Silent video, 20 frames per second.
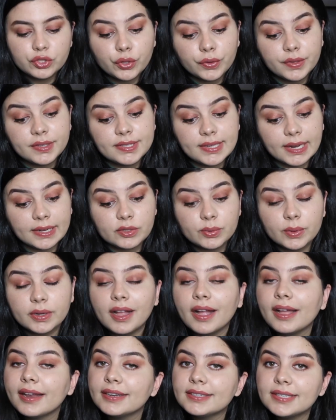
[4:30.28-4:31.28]
So this next one
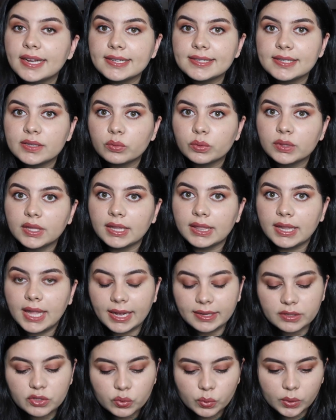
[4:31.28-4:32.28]
kind of ties in with the
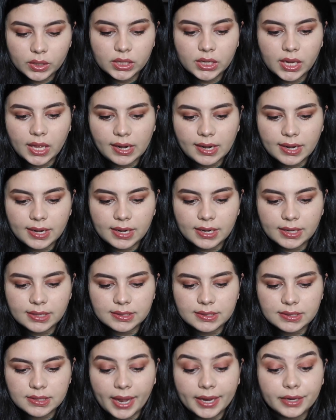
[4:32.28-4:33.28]
last one, and it
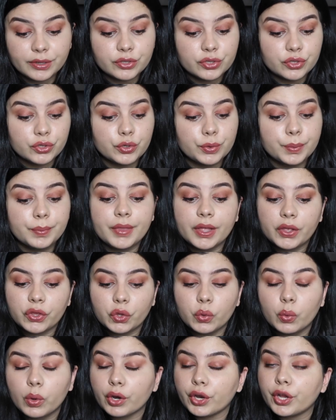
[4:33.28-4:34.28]
is, I assume that
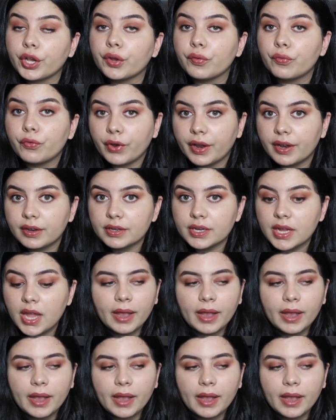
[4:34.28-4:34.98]
you are a good friend.